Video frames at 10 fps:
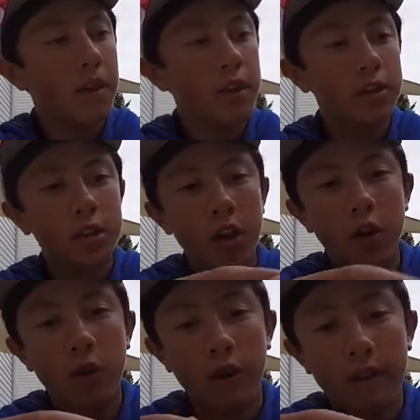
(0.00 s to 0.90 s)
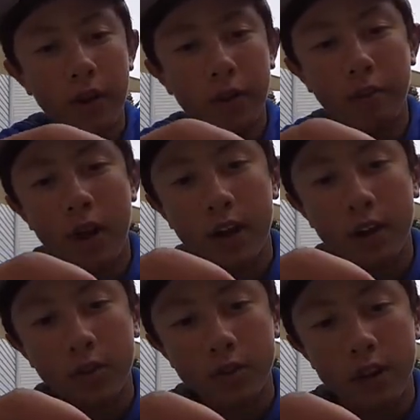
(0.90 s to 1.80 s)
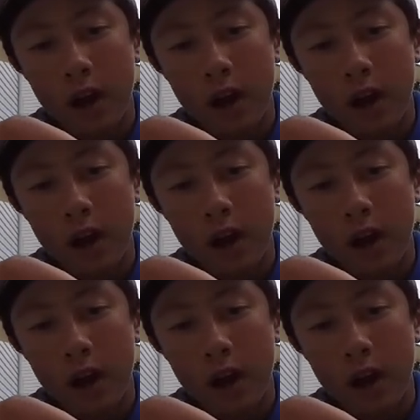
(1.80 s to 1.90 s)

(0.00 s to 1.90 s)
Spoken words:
here's another one I found at Black Hills.